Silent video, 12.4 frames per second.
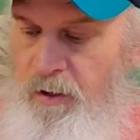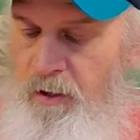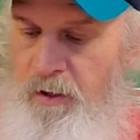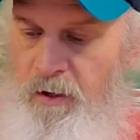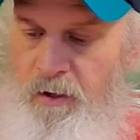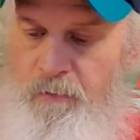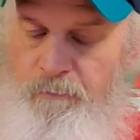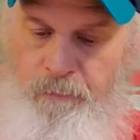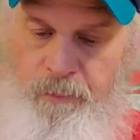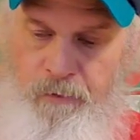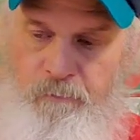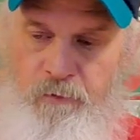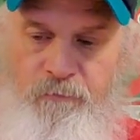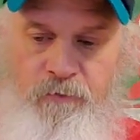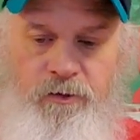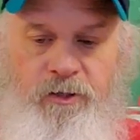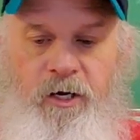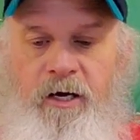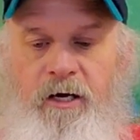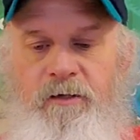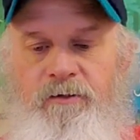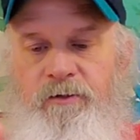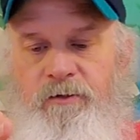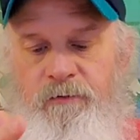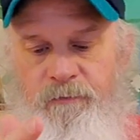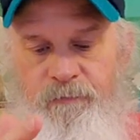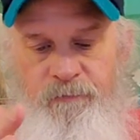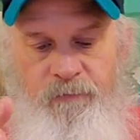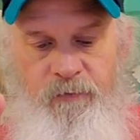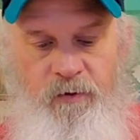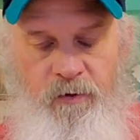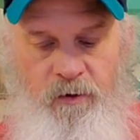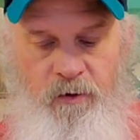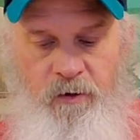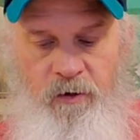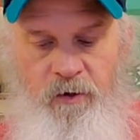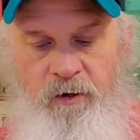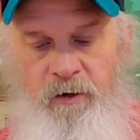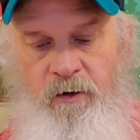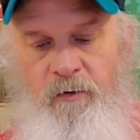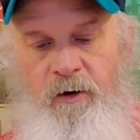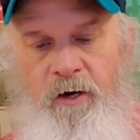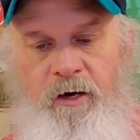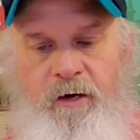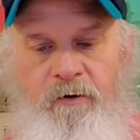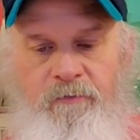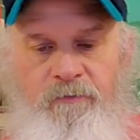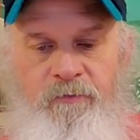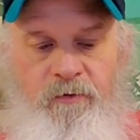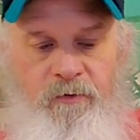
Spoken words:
But for shads, you know, I have,